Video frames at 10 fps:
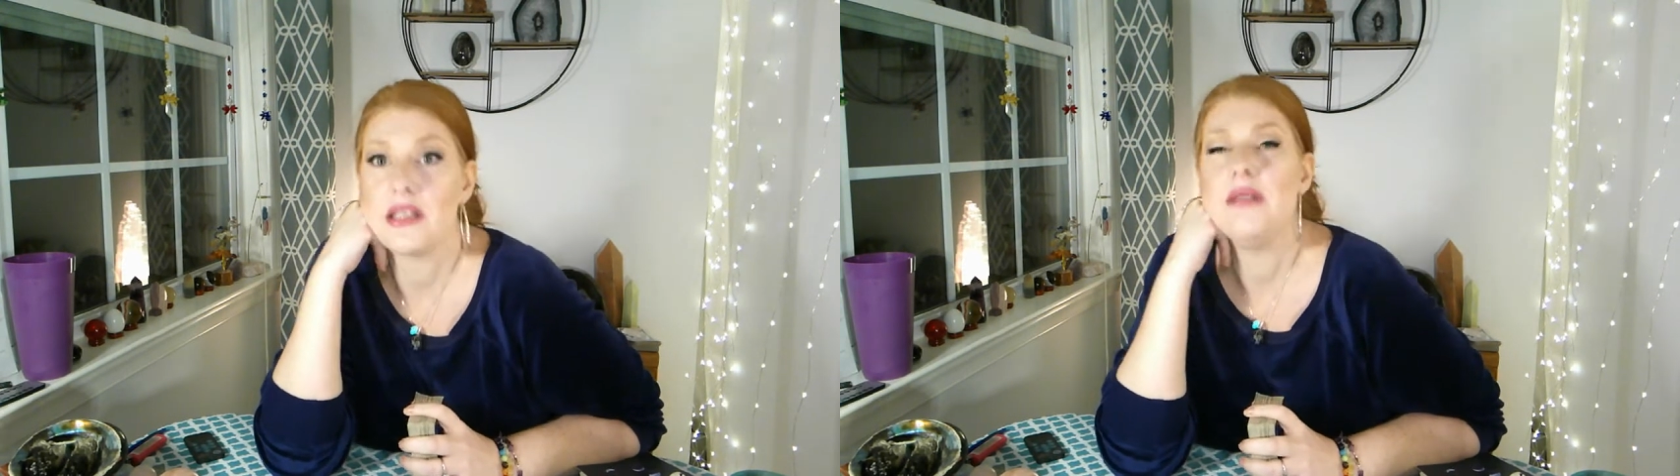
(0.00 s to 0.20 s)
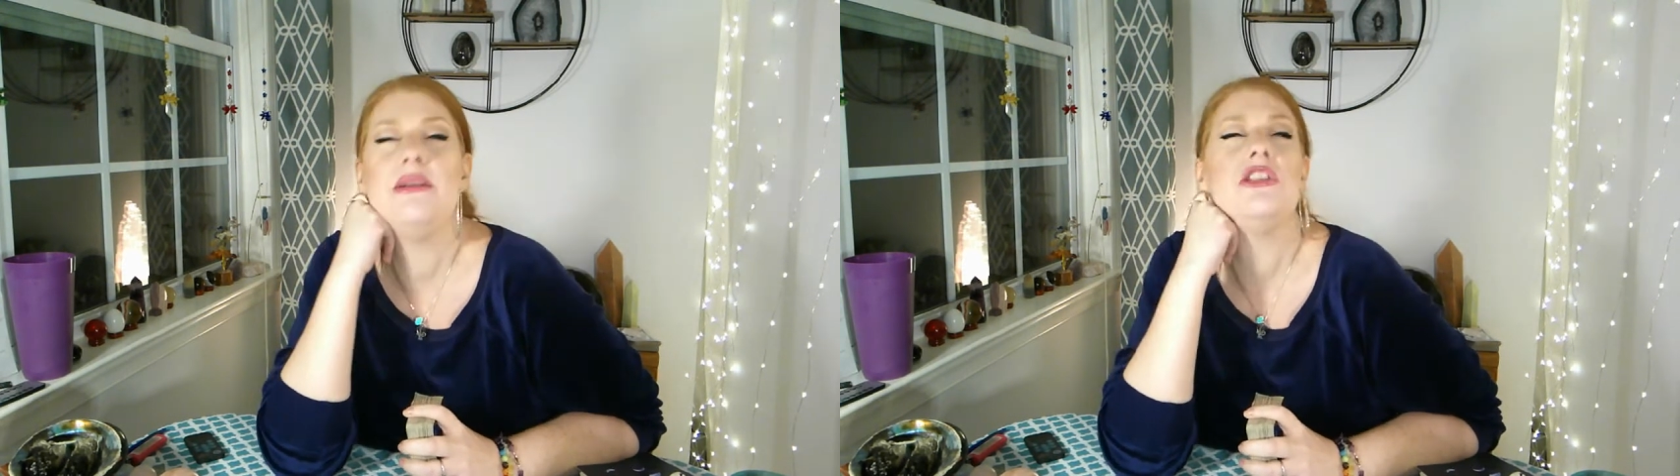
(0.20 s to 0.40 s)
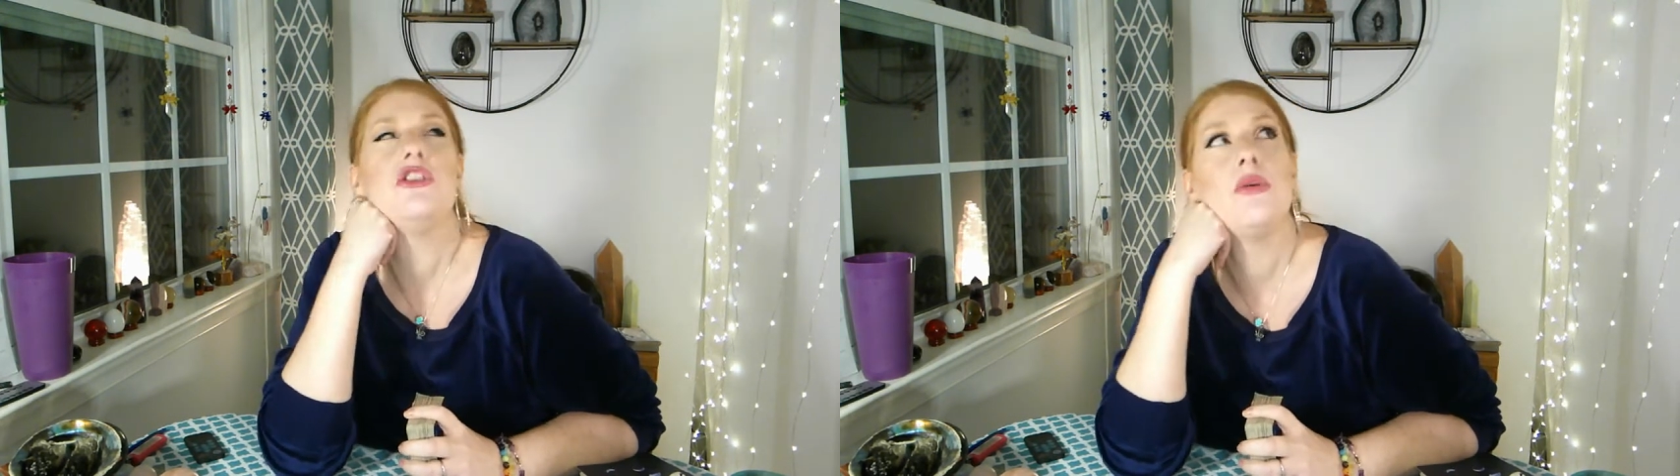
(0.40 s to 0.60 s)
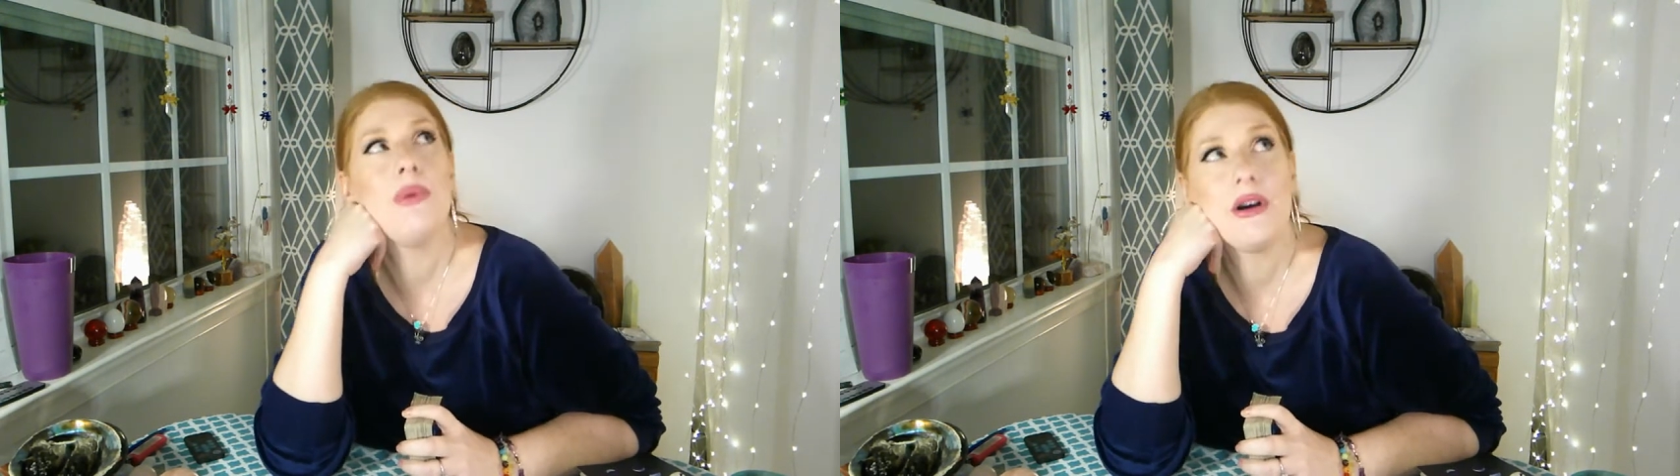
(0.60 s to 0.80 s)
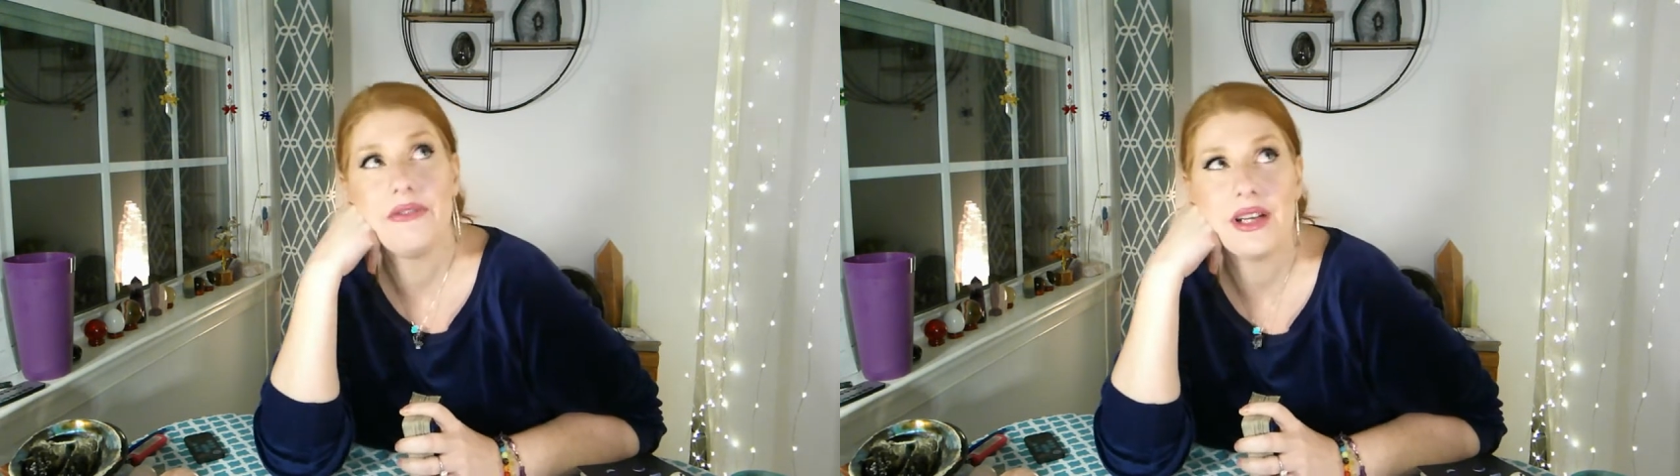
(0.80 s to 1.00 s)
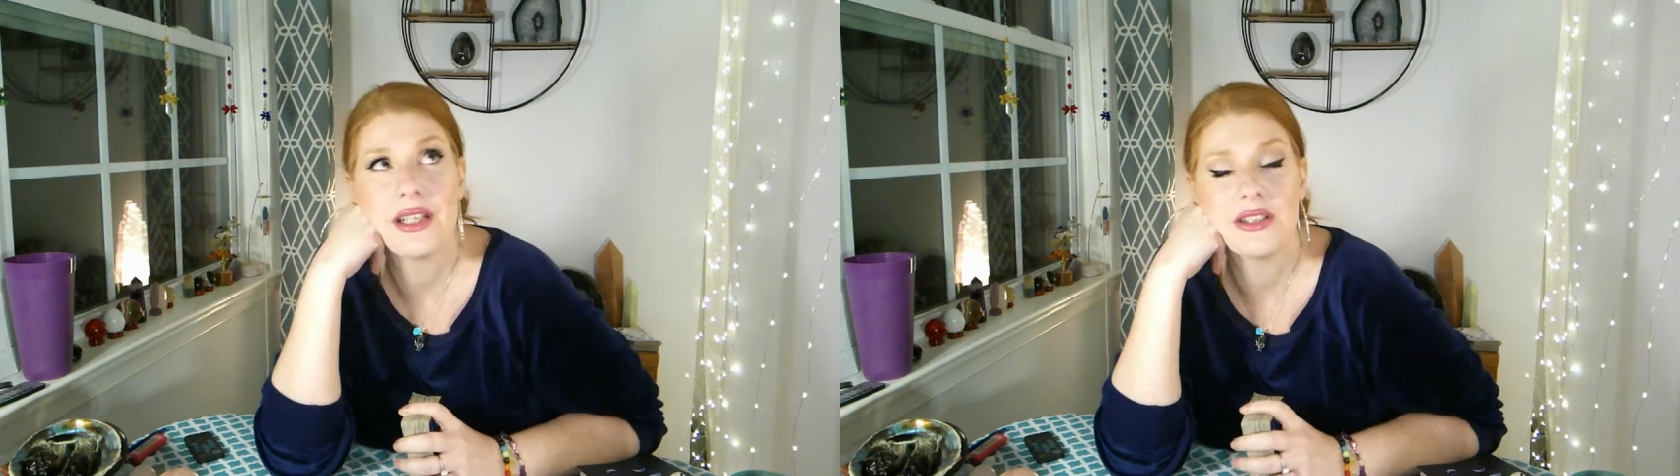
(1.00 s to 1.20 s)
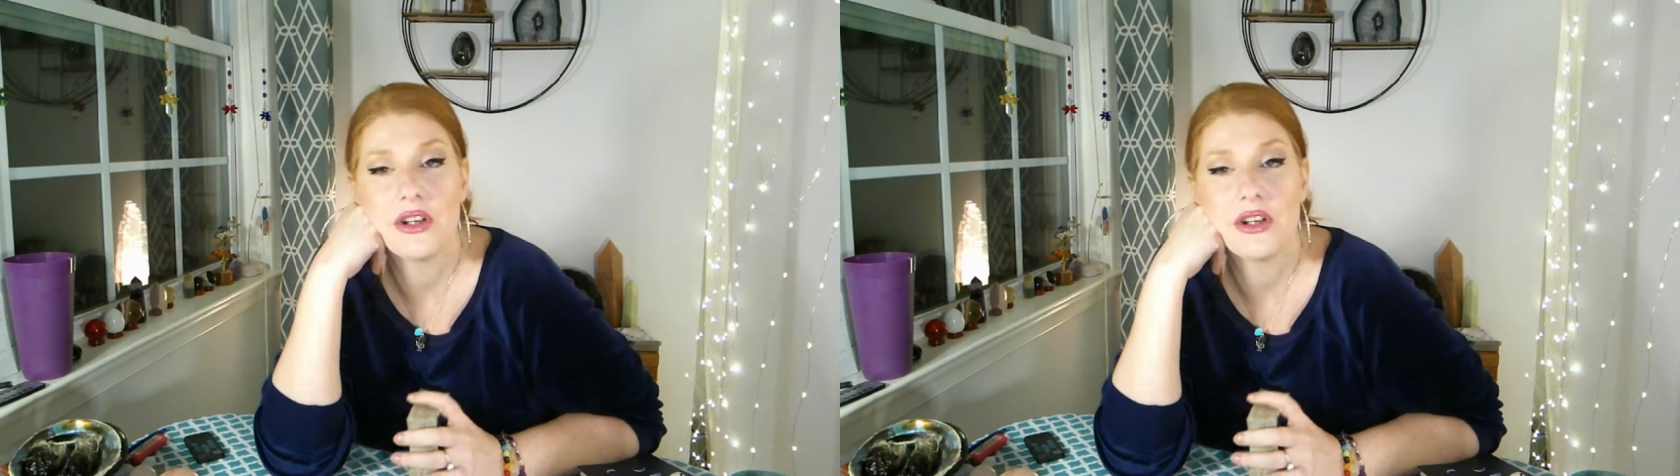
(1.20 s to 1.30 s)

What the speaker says: going to be so perfect,